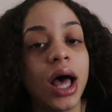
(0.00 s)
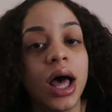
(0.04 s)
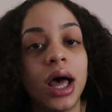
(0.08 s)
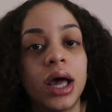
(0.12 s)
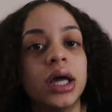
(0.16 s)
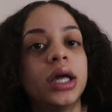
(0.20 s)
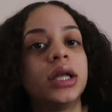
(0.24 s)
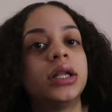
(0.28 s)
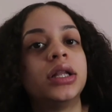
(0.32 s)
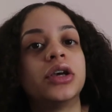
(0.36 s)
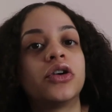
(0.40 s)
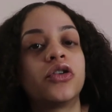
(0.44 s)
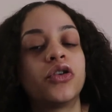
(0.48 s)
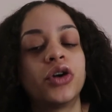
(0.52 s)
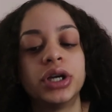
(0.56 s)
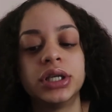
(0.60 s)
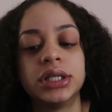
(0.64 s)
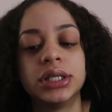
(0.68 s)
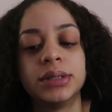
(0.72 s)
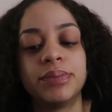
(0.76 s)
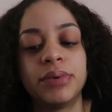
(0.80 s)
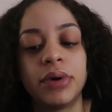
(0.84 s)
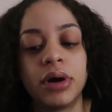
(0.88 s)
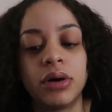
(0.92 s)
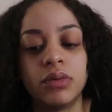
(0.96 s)
And the
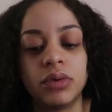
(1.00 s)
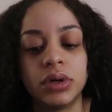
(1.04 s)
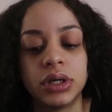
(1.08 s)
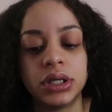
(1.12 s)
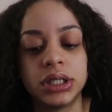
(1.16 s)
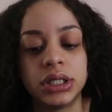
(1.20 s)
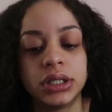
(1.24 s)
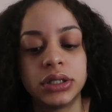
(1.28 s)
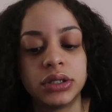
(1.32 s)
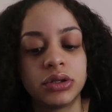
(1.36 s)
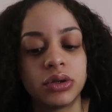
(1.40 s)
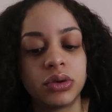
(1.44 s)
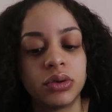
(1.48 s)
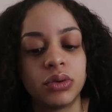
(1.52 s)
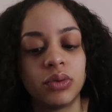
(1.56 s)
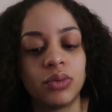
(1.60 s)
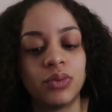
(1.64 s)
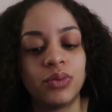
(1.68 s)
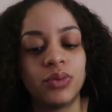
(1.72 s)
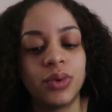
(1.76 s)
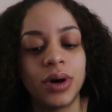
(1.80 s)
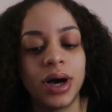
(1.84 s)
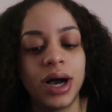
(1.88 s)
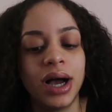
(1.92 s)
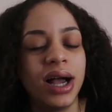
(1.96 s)
crazy part was,
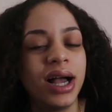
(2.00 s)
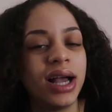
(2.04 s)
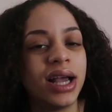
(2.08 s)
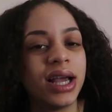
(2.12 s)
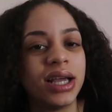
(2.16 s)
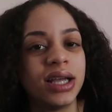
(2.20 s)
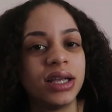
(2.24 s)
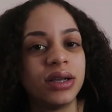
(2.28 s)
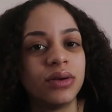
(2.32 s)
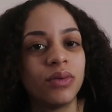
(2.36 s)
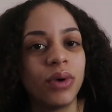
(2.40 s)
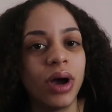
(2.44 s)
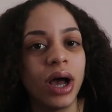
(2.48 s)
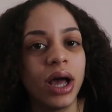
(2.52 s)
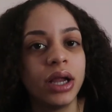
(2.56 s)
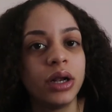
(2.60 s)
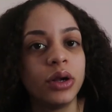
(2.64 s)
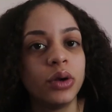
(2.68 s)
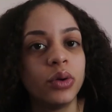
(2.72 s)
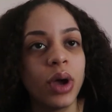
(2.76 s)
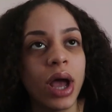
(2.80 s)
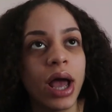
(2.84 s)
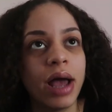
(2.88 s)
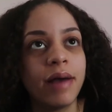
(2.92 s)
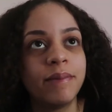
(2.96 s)
why do
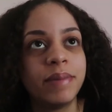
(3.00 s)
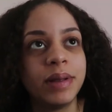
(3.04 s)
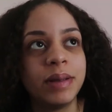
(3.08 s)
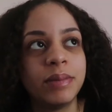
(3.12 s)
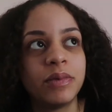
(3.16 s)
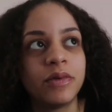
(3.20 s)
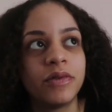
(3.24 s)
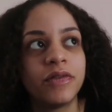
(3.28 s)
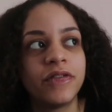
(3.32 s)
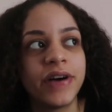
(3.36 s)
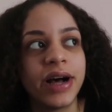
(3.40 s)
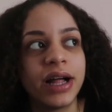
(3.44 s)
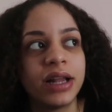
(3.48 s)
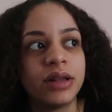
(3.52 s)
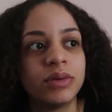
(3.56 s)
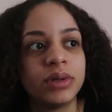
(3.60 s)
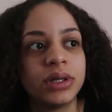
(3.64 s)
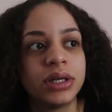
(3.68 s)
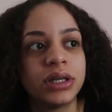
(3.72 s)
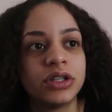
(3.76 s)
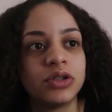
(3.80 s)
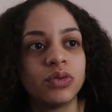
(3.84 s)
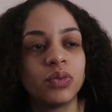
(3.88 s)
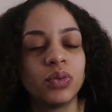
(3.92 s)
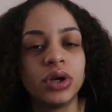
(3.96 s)
you have people following us?